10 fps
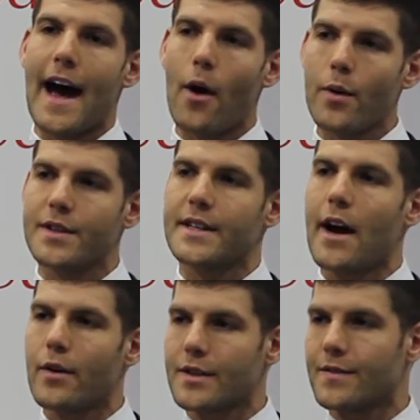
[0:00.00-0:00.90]
hours and
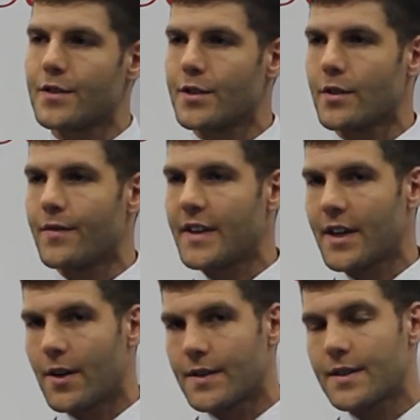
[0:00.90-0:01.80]
hours of surgical
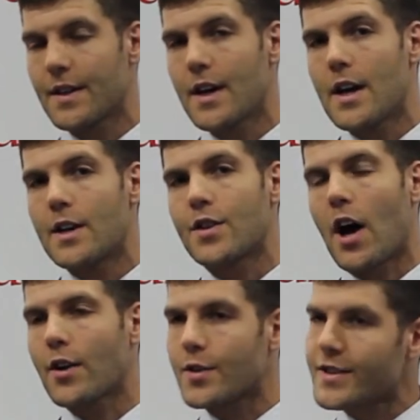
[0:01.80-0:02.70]
videos
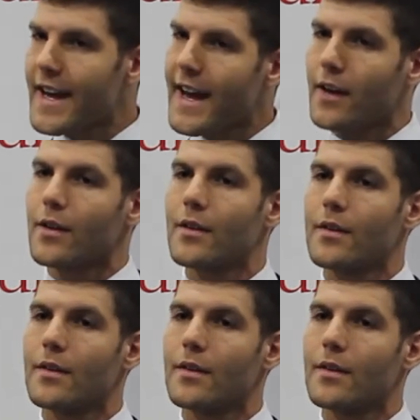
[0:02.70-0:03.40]
to understand